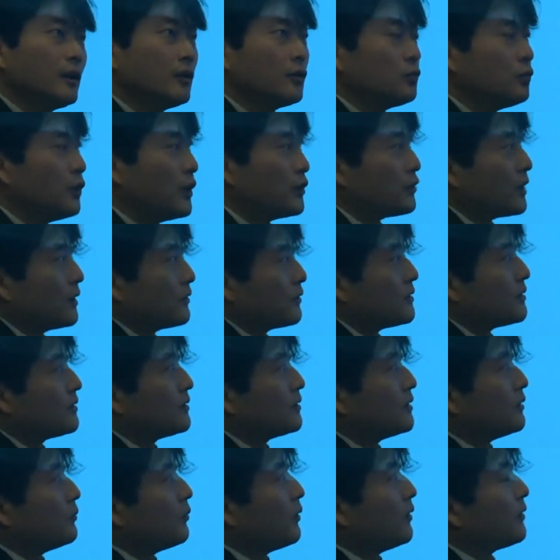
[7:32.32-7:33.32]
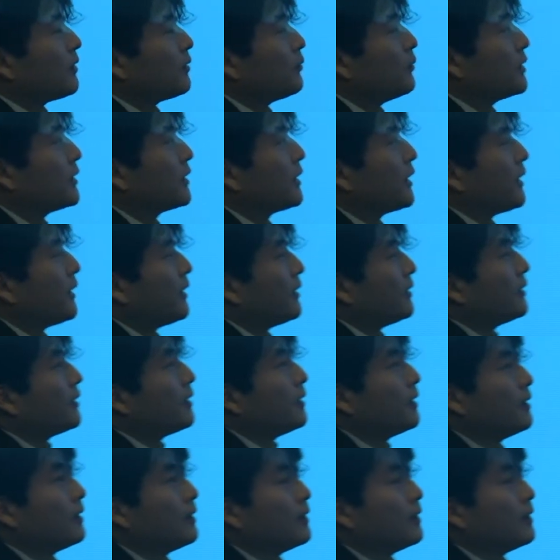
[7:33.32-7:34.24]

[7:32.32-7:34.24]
we're trying to see whether we can